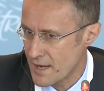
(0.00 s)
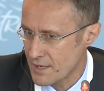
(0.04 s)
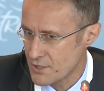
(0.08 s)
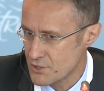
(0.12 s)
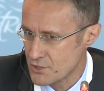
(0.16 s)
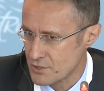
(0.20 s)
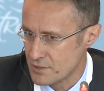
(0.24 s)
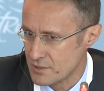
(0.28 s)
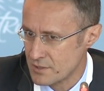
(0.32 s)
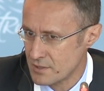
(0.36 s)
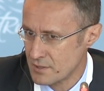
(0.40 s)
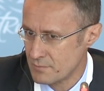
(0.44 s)

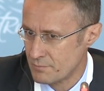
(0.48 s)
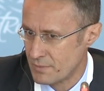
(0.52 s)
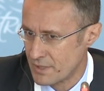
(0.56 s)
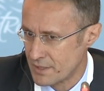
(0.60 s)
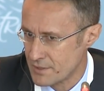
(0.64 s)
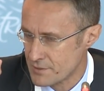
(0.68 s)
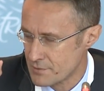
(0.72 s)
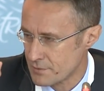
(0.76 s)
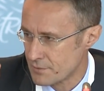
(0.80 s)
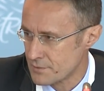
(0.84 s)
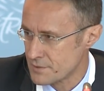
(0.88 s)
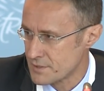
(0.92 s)
because
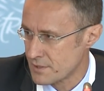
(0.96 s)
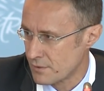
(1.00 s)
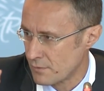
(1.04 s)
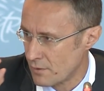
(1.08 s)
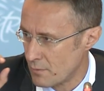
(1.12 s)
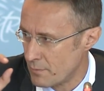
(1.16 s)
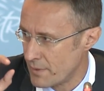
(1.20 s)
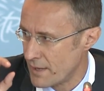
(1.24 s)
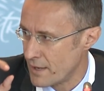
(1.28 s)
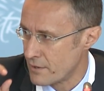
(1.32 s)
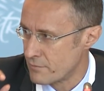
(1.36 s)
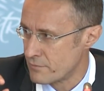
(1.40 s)

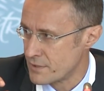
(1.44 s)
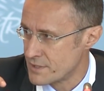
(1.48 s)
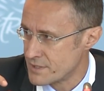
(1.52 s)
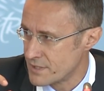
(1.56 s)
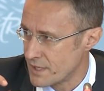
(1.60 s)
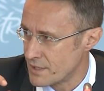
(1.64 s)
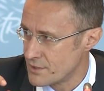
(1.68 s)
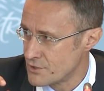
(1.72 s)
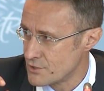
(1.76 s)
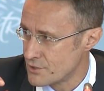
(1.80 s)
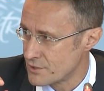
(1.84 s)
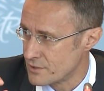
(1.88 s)
more than
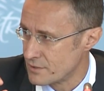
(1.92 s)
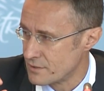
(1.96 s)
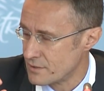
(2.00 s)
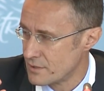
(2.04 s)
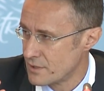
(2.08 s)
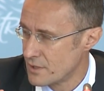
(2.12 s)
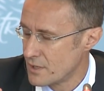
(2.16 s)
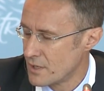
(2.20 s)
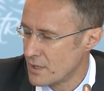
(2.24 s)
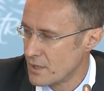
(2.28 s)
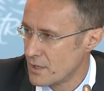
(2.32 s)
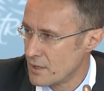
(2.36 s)

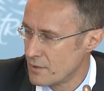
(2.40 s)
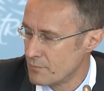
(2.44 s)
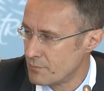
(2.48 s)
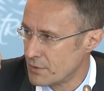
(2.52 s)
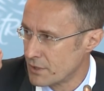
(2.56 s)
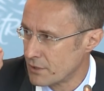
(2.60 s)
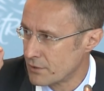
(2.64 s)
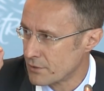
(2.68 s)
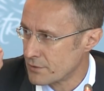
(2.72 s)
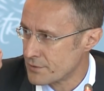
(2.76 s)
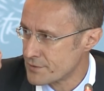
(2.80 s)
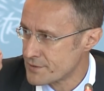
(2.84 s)
50%
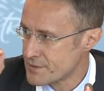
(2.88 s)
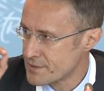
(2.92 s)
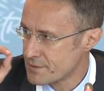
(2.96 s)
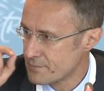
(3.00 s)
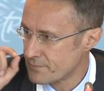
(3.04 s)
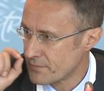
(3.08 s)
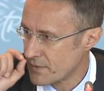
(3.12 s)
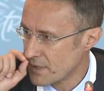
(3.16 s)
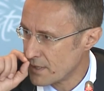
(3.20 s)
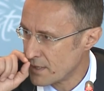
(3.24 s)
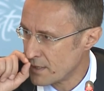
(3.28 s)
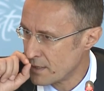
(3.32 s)

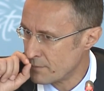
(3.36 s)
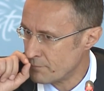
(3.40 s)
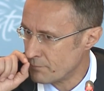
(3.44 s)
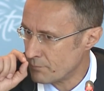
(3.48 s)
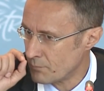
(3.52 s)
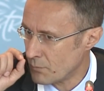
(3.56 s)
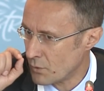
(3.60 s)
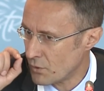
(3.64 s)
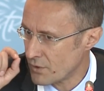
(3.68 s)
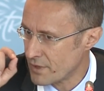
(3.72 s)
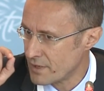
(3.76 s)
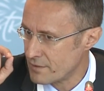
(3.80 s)
of
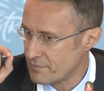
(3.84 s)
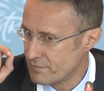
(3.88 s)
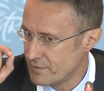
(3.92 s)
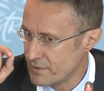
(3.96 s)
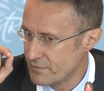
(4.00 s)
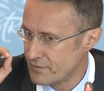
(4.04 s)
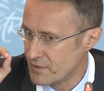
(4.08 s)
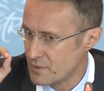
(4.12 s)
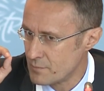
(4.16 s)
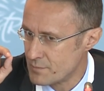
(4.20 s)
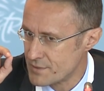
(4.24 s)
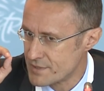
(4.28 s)
new
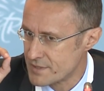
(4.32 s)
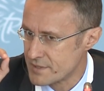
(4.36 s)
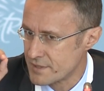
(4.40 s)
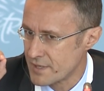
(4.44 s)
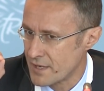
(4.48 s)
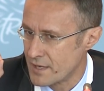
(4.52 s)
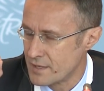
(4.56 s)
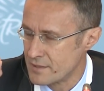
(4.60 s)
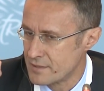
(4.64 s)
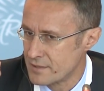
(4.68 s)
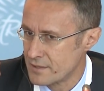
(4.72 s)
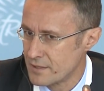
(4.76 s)
investments
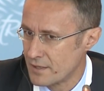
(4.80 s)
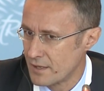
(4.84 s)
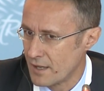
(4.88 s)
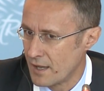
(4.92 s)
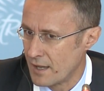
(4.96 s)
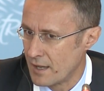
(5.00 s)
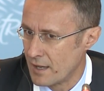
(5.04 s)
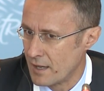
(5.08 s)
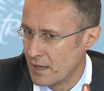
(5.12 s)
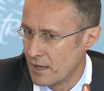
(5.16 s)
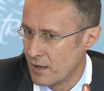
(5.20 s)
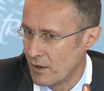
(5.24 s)
within any
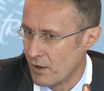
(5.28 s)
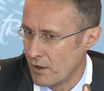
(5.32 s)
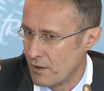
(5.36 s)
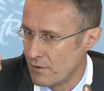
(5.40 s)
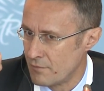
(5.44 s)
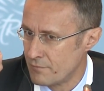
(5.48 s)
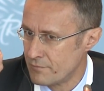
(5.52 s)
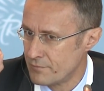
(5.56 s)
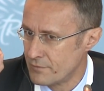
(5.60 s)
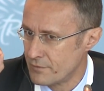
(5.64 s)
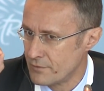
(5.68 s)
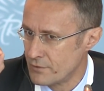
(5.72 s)
country
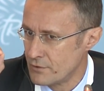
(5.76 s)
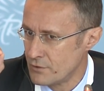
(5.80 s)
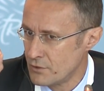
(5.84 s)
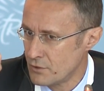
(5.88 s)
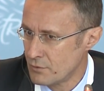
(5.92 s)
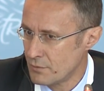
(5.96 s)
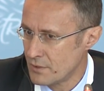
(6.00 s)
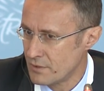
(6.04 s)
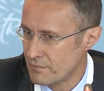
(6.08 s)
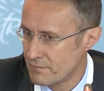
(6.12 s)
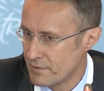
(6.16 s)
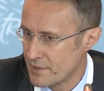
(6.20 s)
comes
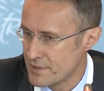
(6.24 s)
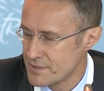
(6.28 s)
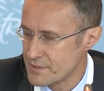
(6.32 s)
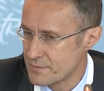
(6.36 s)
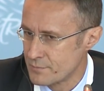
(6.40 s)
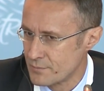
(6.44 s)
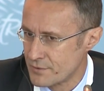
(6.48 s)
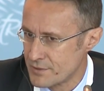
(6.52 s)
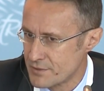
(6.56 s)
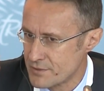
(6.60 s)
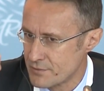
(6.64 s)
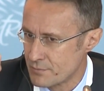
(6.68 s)
from
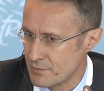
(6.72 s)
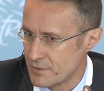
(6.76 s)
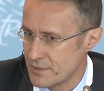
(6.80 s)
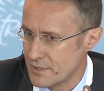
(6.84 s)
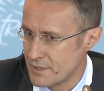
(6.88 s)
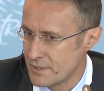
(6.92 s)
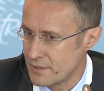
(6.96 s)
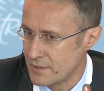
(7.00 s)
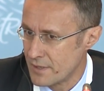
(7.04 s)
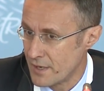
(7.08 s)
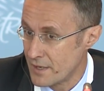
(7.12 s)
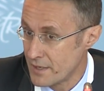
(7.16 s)
existing
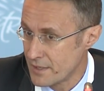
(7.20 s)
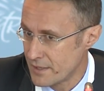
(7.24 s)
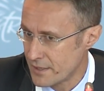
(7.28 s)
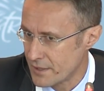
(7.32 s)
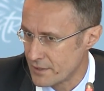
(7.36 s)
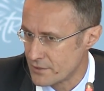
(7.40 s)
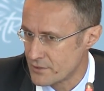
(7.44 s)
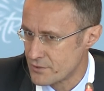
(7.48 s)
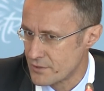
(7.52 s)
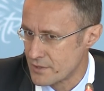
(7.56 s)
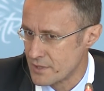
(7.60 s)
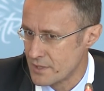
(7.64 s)
investors. It
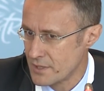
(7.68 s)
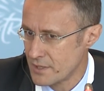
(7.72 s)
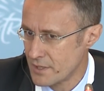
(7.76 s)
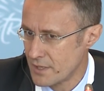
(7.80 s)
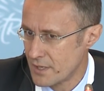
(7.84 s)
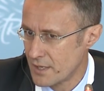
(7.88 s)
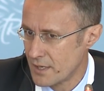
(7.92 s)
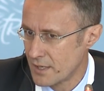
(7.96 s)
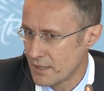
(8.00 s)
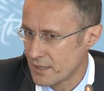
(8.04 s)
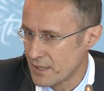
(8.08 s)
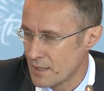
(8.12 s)
comes from
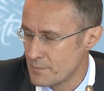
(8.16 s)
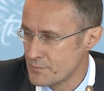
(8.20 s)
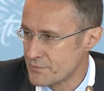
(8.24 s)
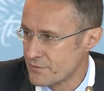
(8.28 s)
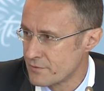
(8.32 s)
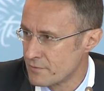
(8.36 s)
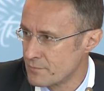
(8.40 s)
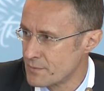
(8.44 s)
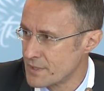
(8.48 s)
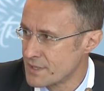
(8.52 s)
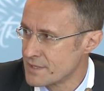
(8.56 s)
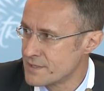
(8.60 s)

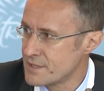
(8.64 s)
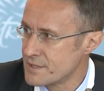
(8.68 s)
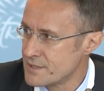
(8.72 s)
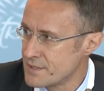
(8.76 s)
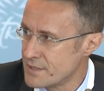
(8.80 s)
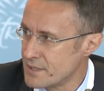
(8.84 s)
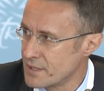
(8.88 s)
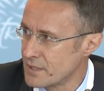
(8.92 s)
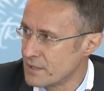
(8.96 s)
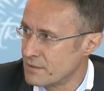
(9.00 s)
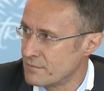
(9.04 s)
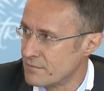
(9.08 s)
reinvestment. It
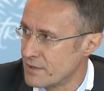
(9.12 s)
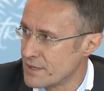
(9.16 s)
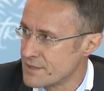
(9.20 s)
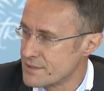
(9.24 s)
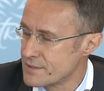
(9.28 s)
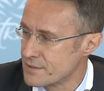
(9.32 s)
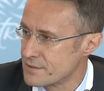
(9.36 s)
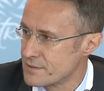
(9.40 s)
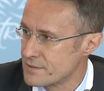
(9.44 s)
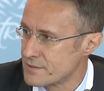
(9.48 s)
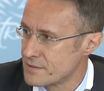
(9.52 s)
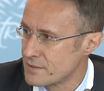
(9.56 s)
doesn't come
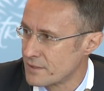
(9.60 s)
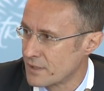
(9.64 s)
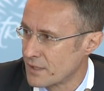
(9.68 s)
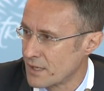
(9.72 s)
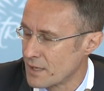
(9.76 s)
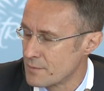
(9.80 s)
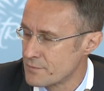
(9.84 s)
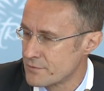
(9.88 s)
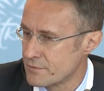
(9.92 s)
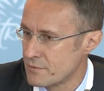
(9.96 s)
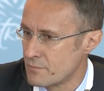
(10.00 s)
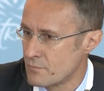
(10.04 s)
from
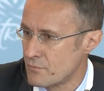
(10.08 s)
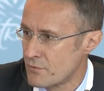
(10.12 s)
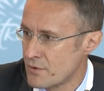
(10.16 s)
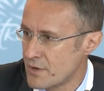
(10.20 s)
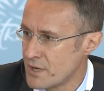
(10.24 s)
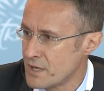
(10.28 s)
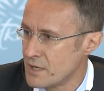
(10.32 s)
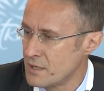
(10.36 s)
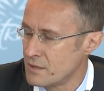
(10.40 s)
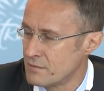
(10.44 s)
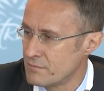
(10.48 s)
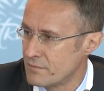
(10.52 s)
new
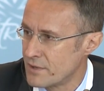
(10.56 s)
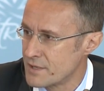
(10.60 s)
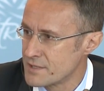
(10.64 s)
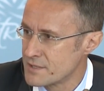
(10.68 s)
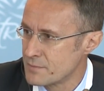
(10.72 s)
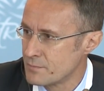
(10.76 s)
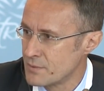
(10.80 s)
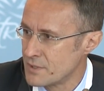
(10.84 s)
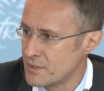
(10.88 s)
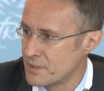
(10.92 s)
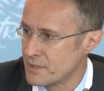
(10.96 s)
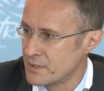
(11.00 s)

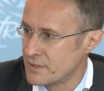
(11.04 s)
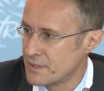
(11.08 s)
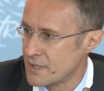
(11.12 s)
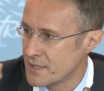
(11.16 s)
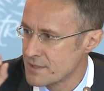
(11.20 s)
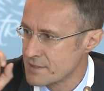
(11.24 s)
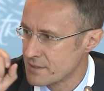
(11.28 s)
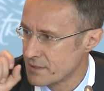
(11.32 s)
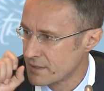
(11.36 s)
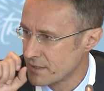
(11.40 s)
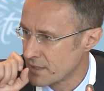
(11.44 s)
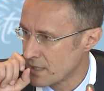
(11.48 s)
investors coming
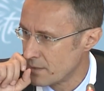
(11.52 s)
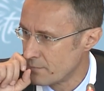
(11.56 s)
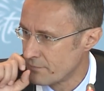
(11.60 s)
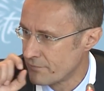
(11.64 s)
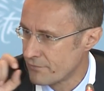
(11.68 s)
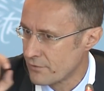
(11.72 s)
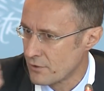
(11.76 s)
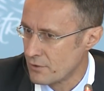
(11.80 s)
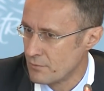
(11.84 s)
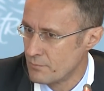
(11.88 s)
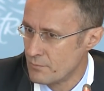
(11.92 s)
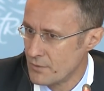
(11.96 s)
in. So this
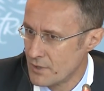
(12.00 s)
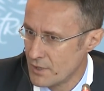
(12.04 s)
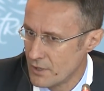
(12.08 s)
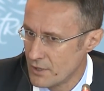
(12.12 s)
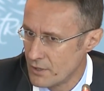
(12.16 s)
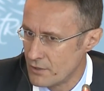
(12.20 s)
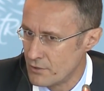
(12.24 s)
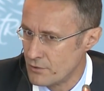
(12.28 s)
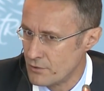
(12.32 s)
is why